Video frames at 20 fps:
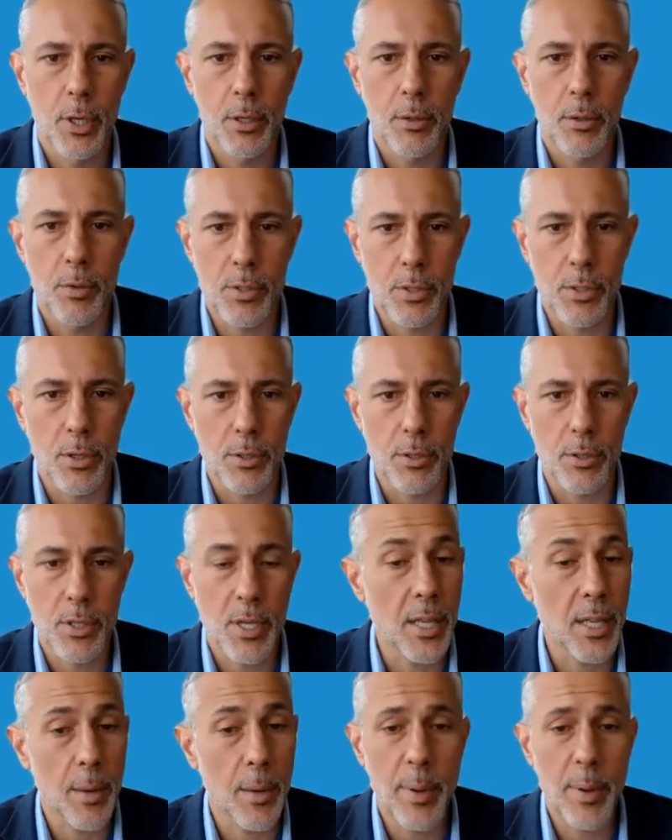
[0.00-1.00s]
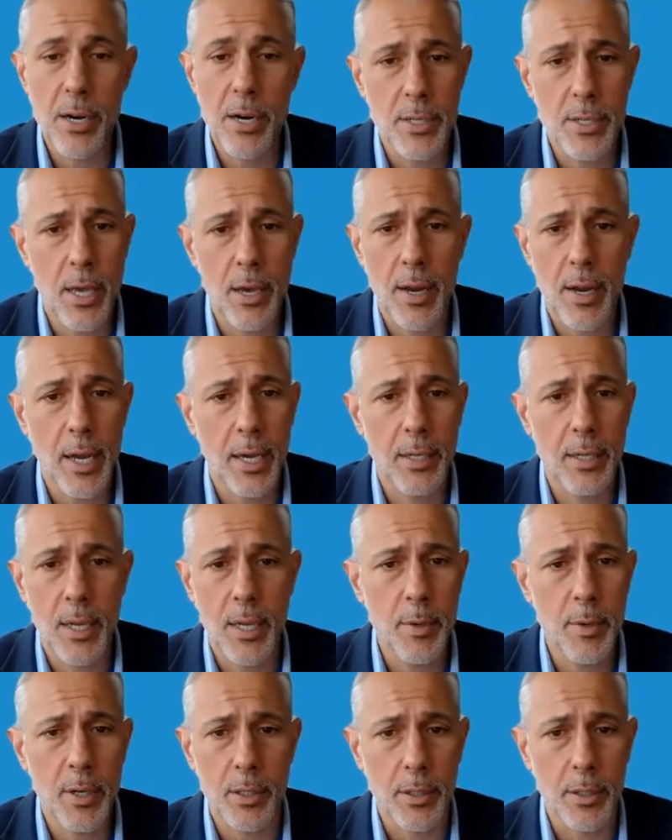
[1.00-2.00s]
results. And that bears out
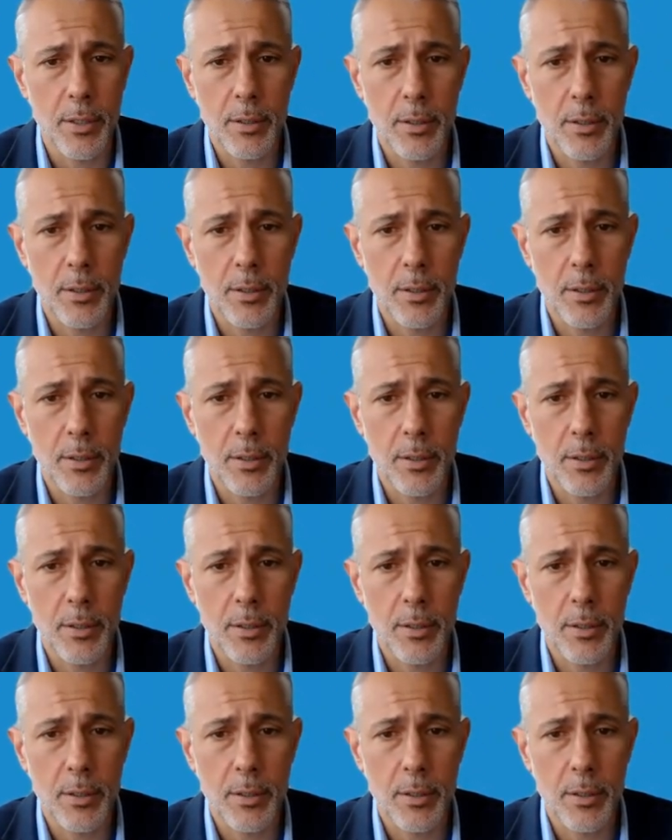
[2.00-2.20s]
academically.